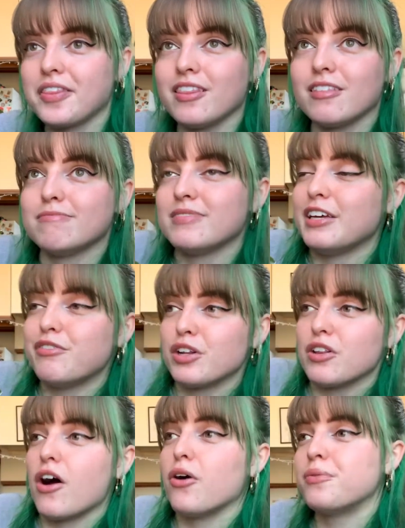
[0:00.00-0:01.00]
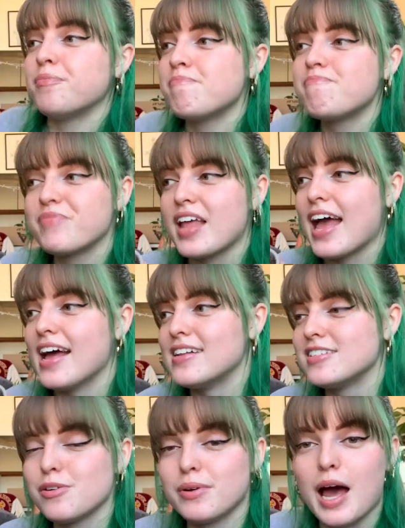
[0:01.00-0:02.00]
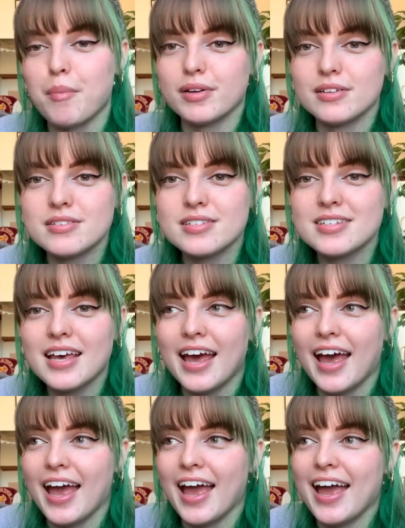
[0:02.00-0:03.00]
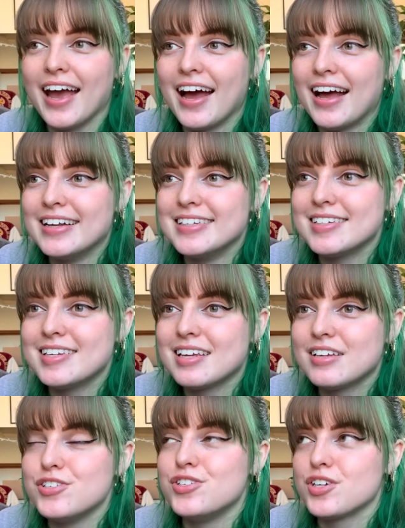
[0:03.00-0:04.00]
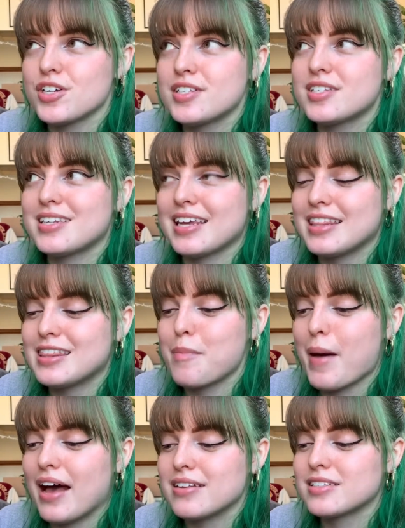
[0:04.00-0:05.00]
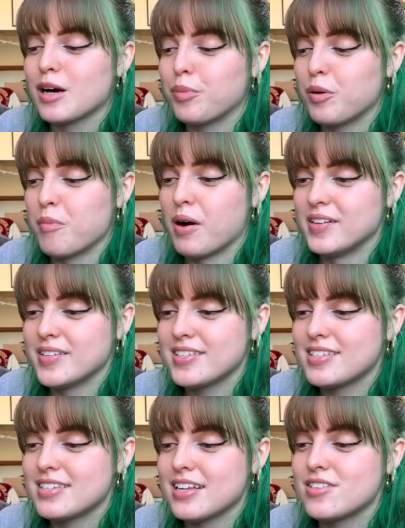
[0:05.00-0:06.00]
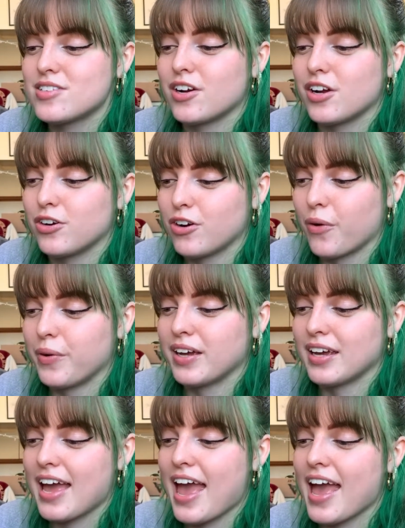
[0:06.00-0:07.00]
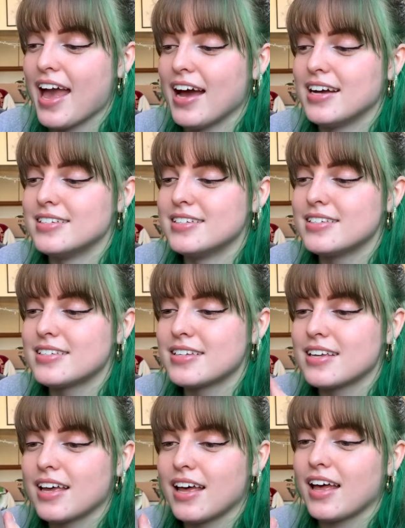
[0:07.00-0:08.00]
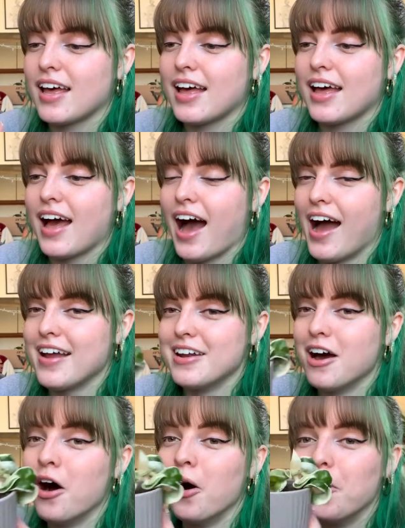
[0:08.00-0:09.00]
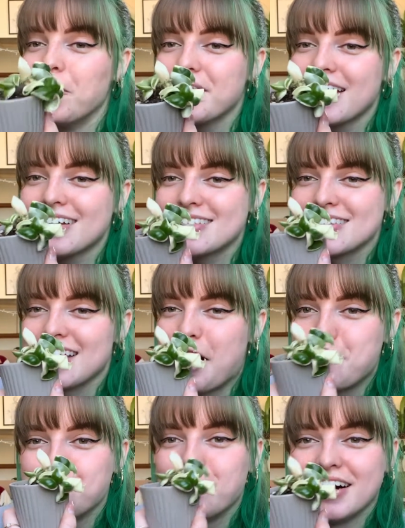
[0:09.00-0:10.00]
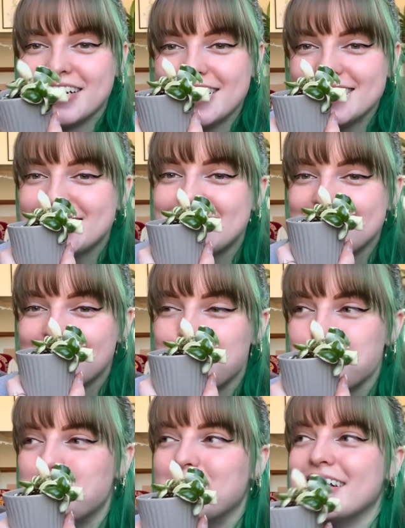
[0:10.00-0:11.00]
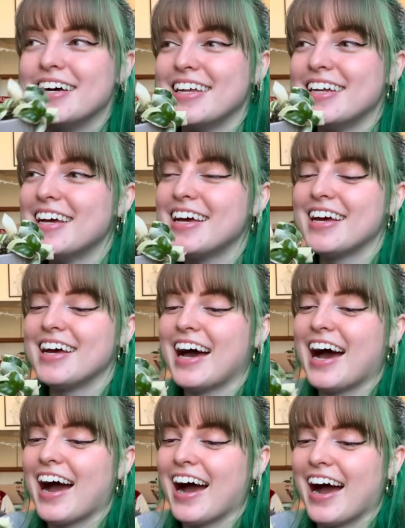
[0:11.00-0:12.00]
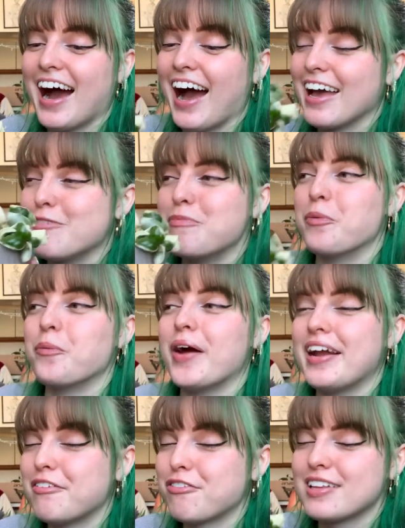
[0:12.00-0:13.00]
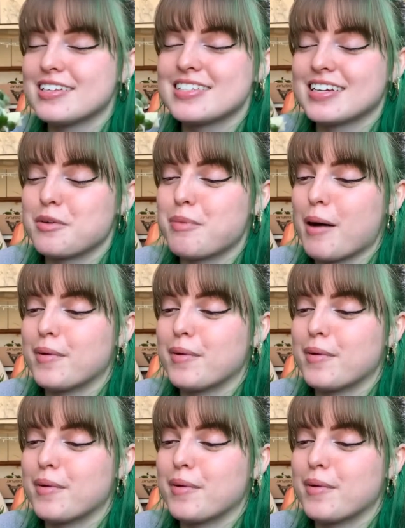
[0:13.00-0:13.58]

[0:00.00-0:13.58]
leave it alone, and see what happens. And just in the past couple of months, it started growing. And I know that it's not much, but I have been waiting for this thing to pop